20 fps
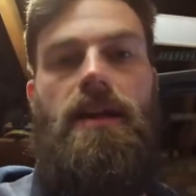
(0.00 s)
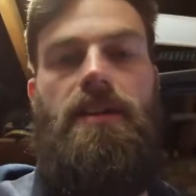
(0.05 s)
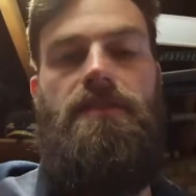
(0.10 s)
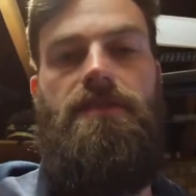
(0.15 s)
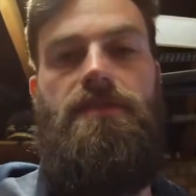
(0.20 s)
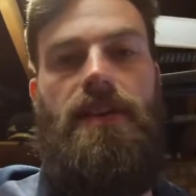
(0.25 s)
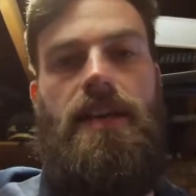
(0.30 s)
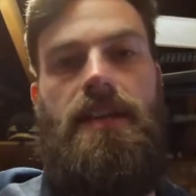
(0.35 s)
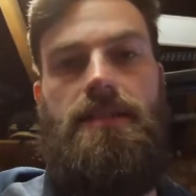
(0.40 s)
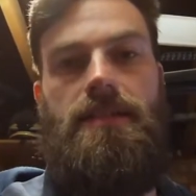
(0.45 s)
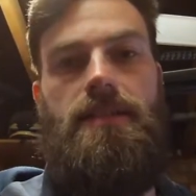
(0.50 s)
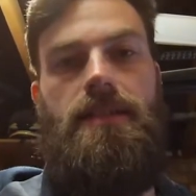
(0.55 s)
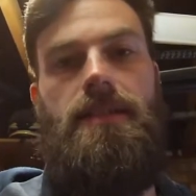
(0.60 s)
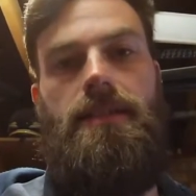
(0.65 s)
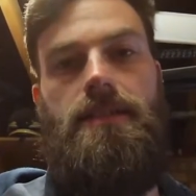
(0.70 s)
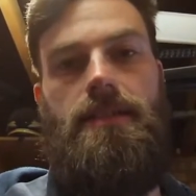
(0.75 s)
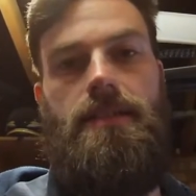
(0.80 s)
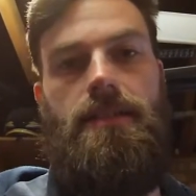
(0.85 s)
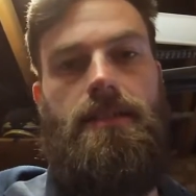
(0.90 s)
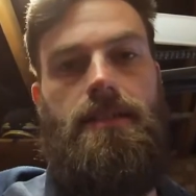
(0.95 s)

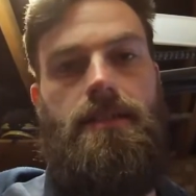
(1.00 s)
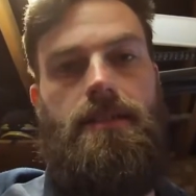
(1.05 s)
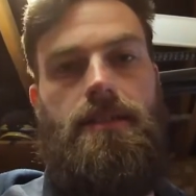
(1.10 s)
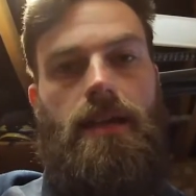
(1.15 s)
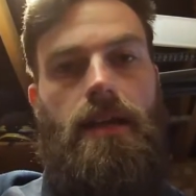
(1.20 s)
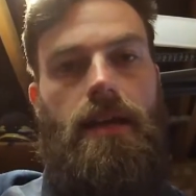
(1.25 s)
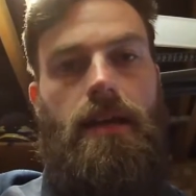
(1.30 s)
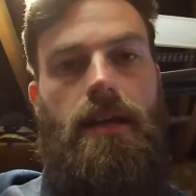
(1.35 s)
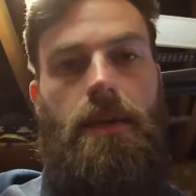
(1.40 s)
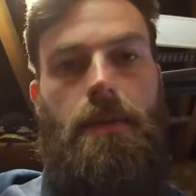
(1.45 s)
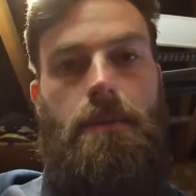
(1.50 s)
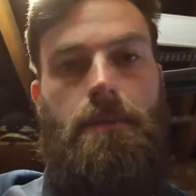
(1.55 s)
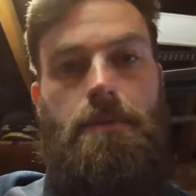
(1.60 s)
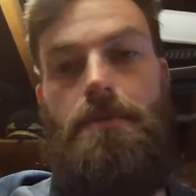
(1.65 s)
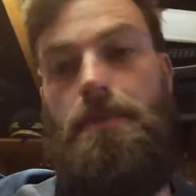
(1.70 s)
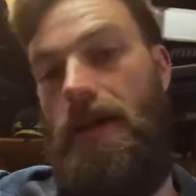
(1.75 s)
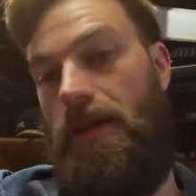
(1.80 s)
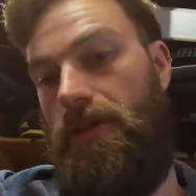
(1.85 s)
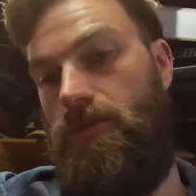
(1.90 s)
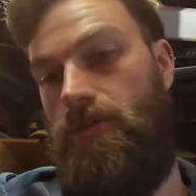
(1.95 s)
facet
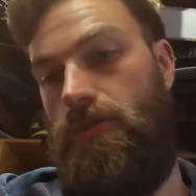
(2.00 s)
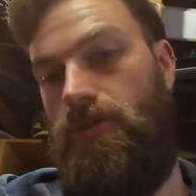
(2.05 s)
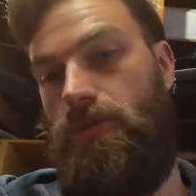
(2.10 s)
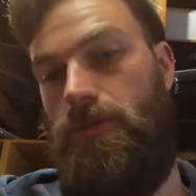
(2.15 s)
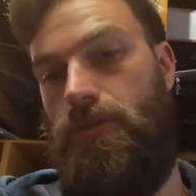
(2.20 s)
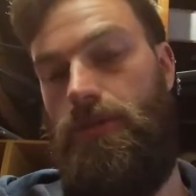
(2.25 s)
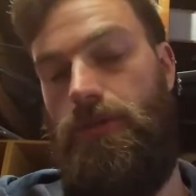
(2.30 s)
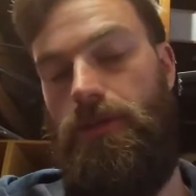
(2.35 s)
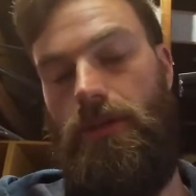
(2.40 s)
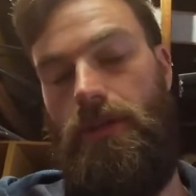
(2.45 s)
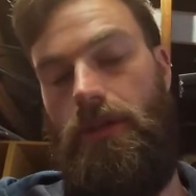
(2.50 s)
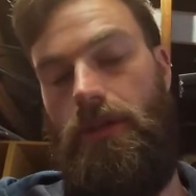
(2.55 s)
metal